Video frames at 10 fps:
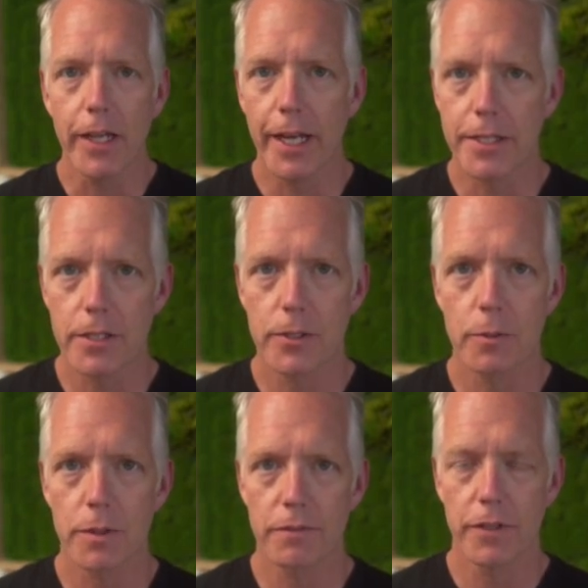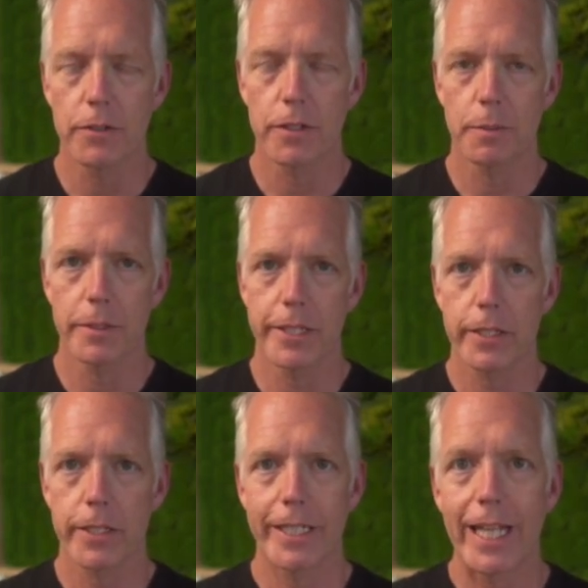that has to do with the fingering,
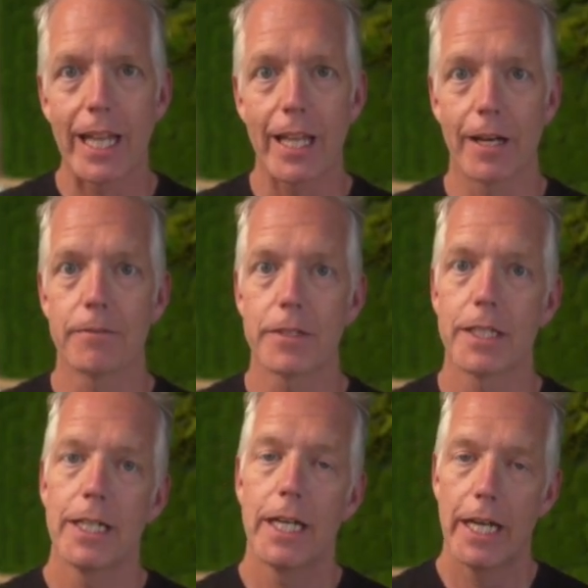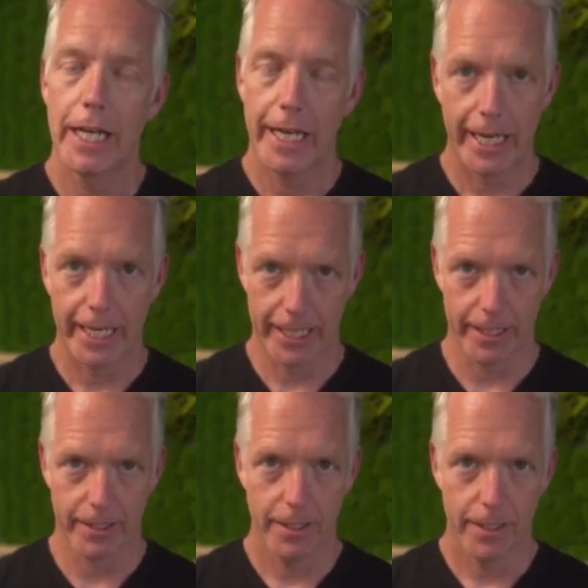particularly in the left
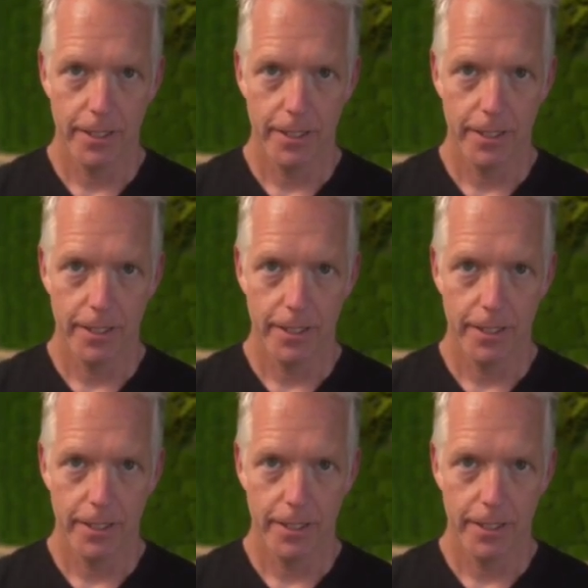hand.